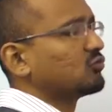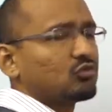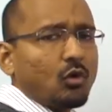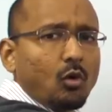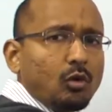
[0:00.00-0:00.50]
the
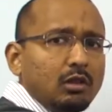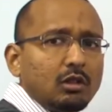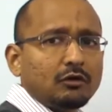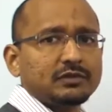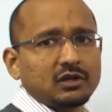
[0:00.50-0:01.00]

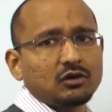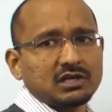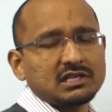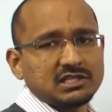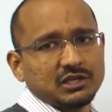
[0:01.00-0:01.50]
role of that
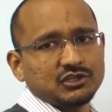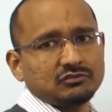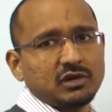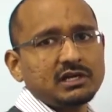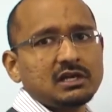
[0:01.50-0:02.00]
organization,
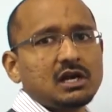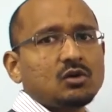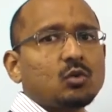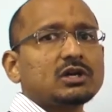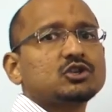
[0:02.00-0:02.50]
right?
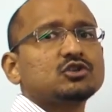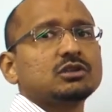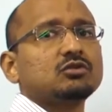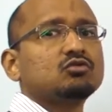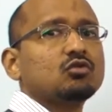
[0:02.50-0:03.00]
What should
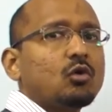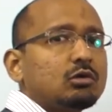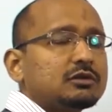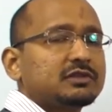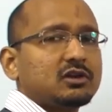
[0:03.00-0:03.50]
the
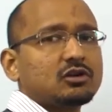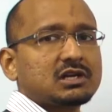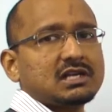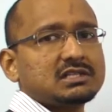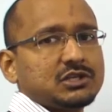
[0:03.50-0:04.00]
role of that
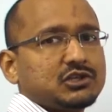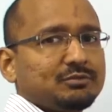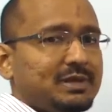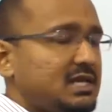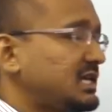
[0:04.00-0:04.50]

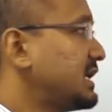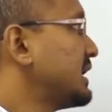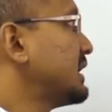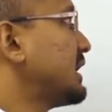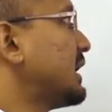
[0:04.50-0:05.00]
organization
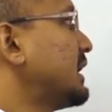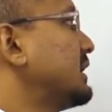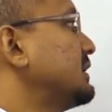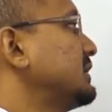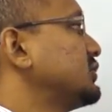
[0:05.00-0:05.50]
be?
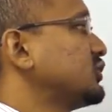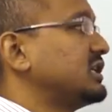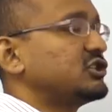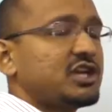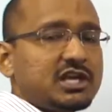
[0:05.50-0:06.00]
Should
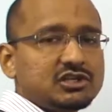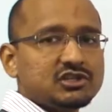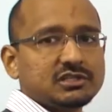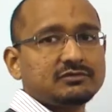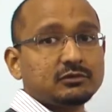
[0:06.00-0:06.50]
it change?
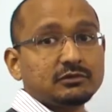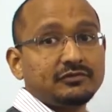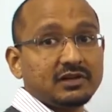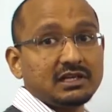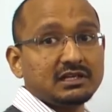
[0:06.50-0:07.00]
Is it
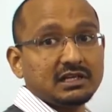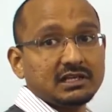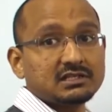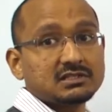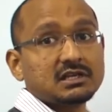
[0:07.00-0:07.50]
fulfilling
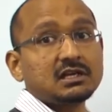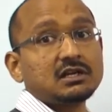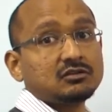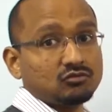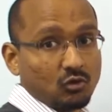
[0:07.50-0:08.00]
its
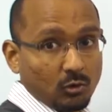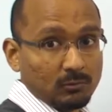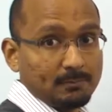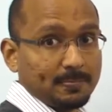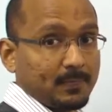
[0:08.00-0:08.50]
role?